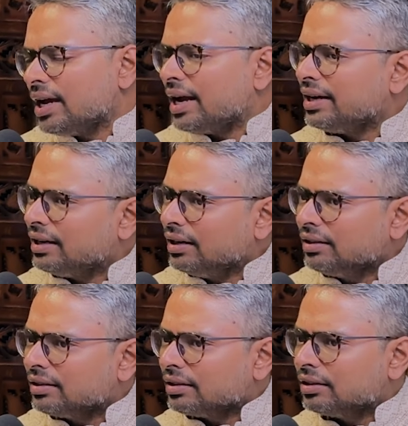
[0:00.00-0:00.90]

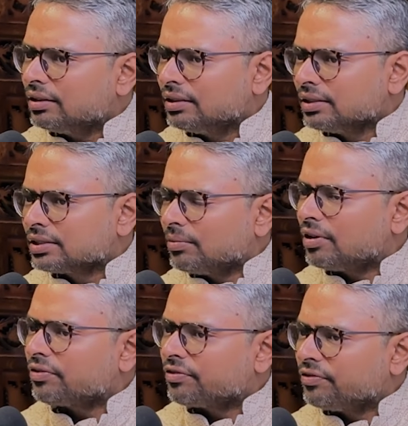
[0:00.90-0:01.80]
And some
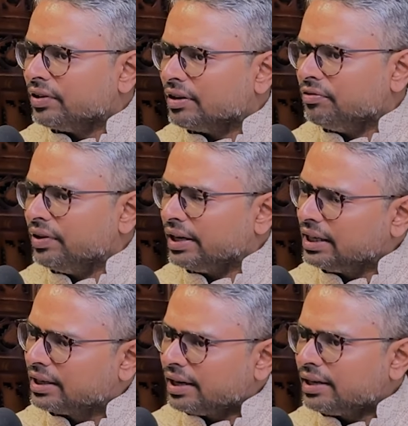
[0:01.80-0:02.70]
of
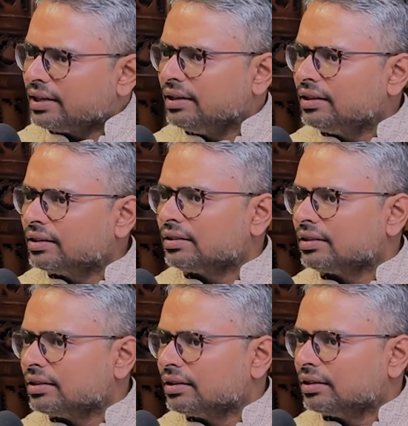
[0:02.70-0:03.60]
very great
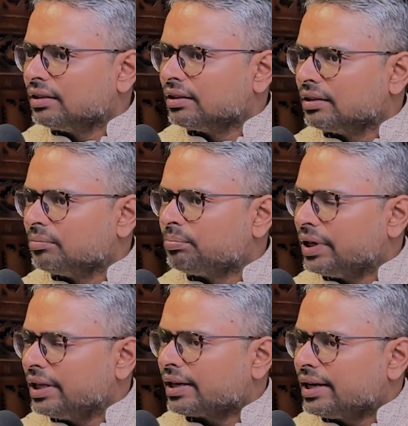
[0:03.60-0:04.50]
Indian
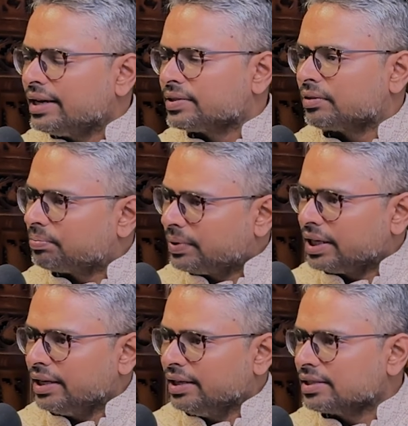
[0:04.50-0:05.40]
playwrights or
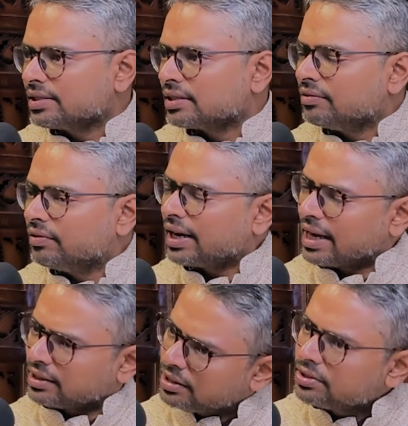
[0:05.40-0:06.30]
plays were
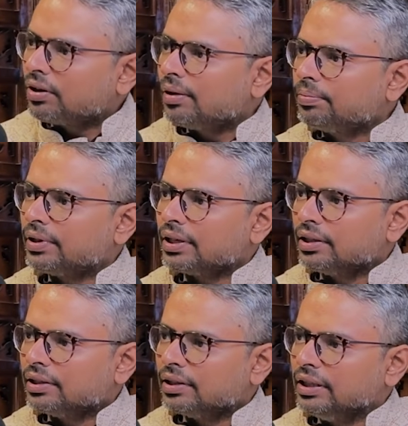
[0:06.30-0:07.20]
actually stopped
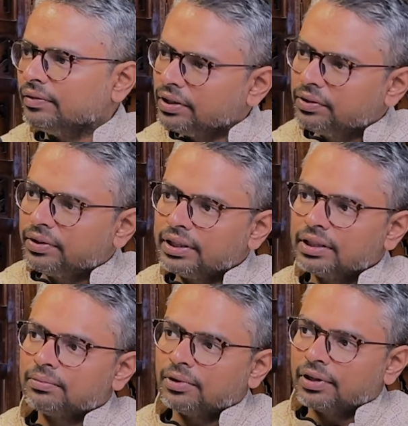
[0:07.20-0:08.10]
even during
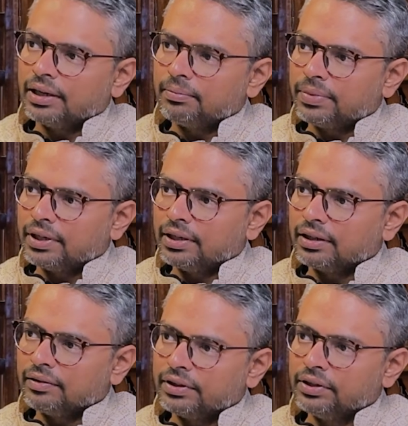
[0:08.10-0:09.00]
the Mughal Empire,
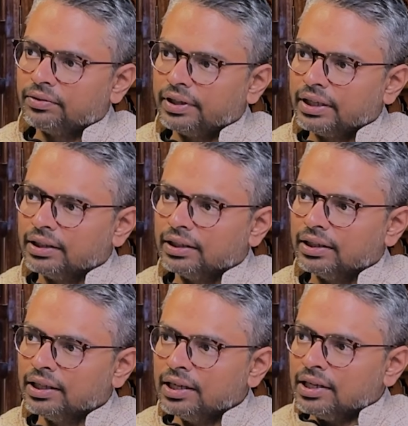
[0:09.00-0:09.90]
even during
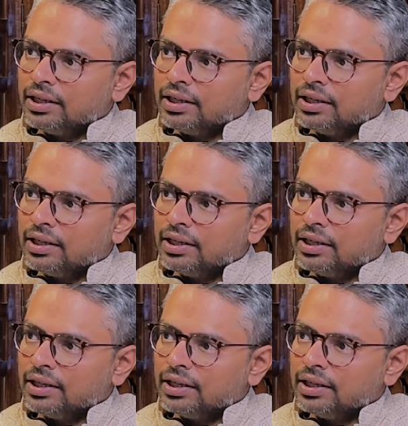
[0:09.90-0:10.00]
the